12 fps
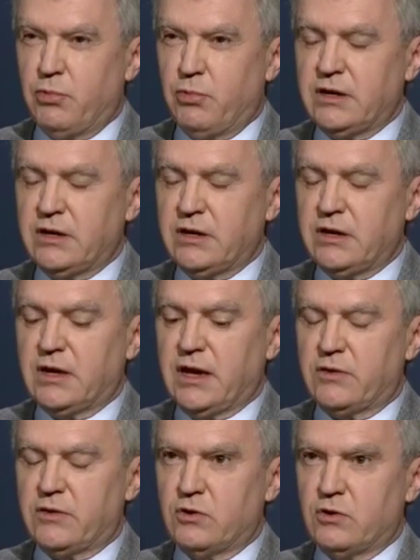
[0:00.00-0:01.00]
to bring
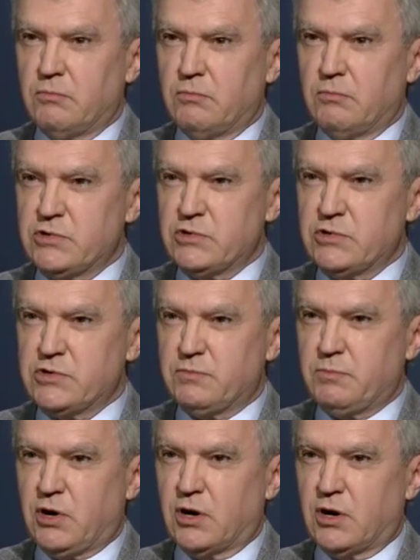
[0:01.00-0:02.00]
together members of